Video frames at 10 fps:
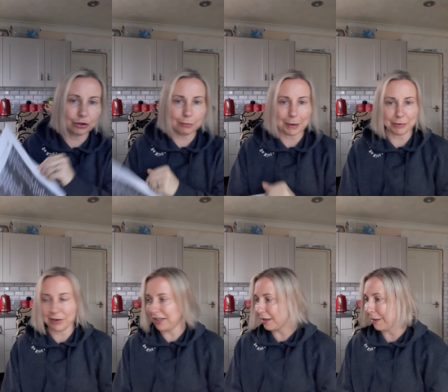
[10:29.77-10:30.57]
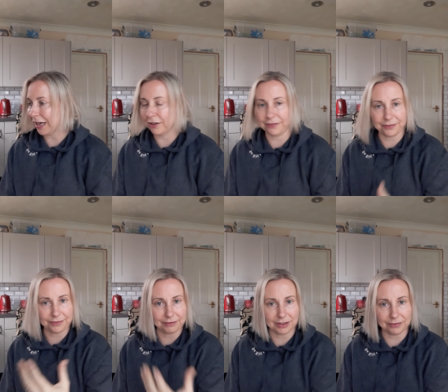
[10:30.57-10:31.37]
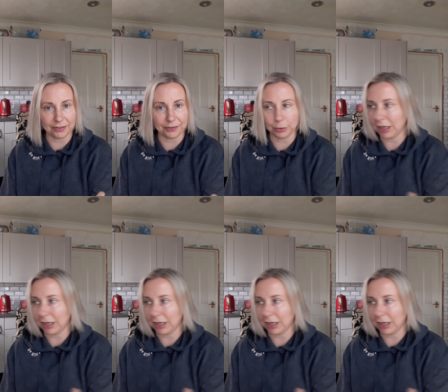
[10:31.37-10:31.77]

you might be reading the back of a food